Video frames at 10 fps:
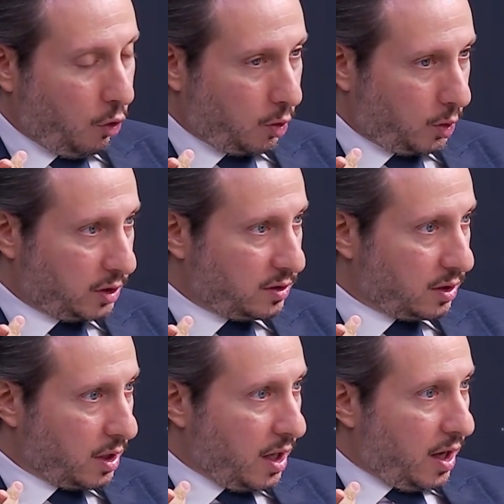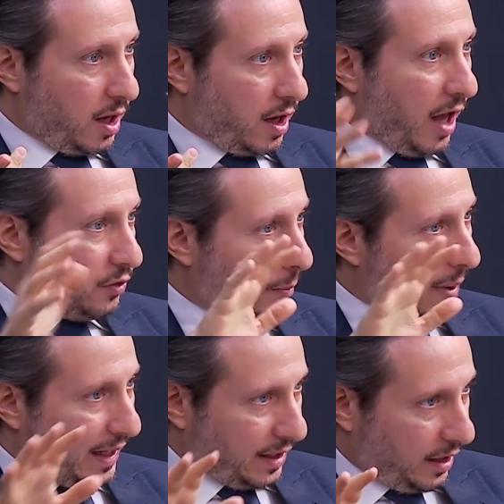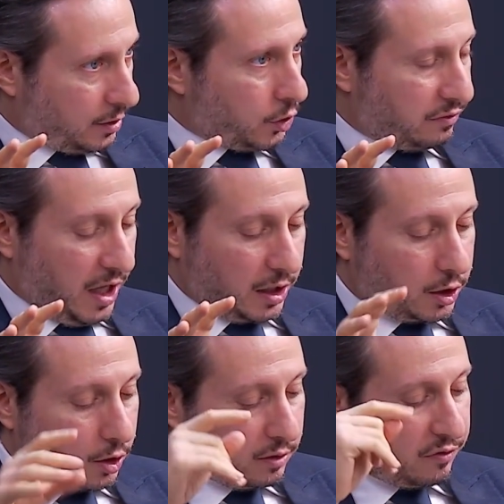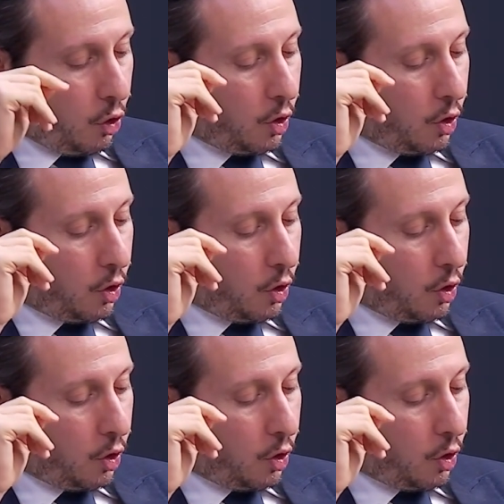forward uh, at the back end of that curve?